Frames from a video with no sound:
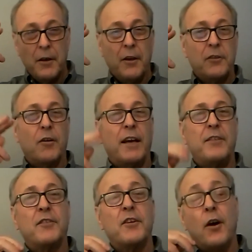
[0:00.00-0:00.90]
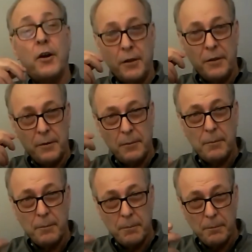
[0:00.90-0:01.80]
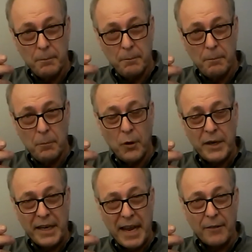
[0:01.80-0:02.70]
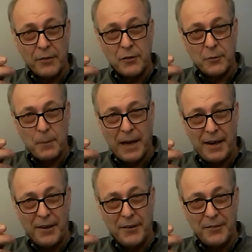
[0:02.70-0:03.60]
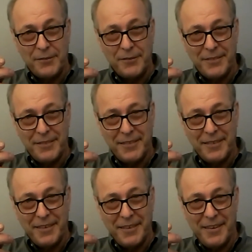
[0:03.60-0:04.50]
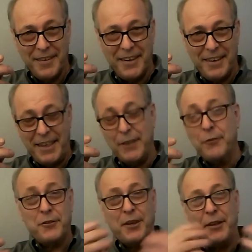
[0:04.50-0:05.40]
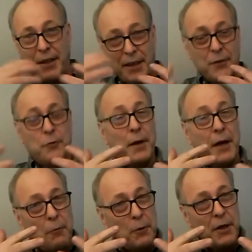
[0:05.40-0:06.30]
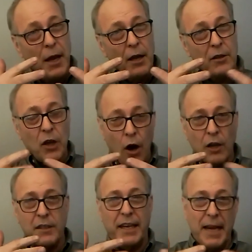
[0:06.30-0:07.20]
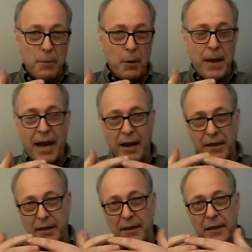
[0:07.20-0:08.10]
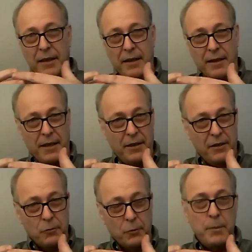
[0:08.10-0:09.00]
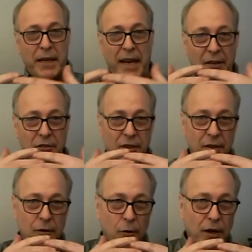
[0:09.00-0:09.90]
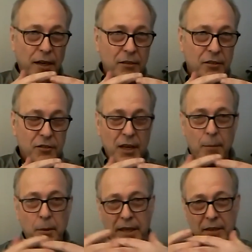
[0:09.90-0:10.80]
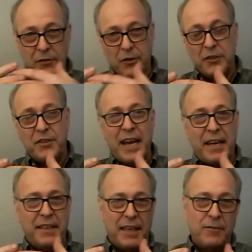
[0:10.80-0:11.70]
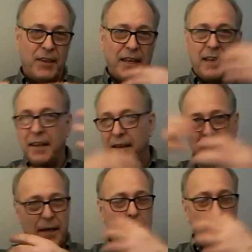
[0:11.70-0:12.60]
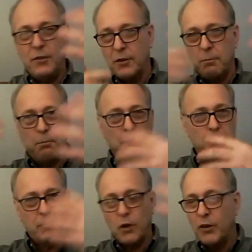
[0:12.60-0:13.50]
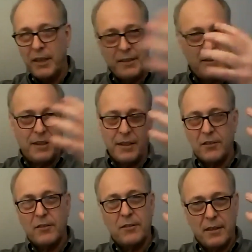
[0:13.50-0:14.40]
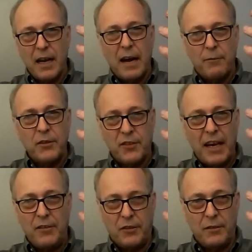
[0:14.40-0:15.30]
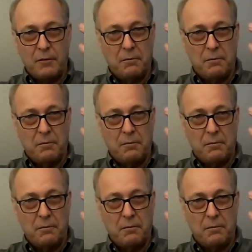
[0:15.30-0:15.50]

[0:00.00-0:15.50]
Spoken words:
So I started pointing out the smile. And the interesting thing is when I would talk to him about his rumination or his stubbornness or his negativity, it would just turn into this conversation.